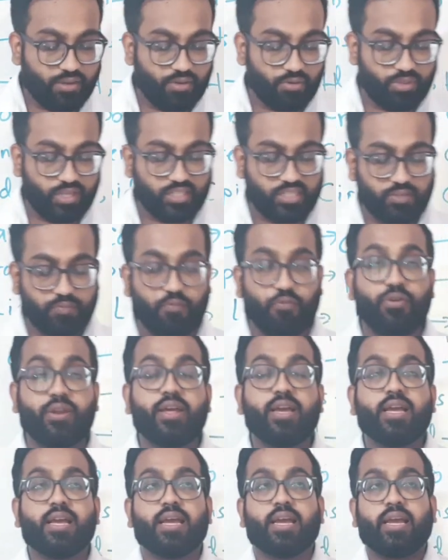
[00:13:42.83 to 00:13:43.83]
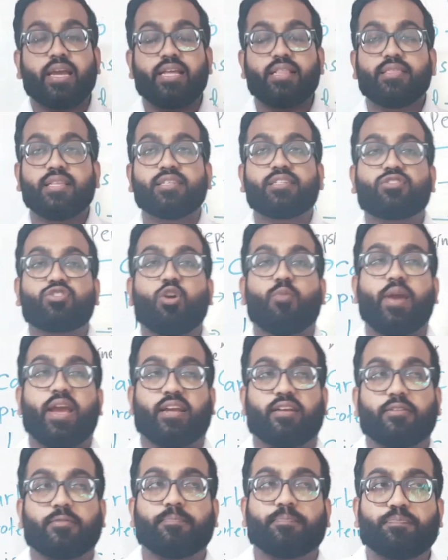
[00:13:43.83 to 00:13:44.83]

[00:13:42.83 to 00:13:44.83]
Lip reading: to this food in the stomach.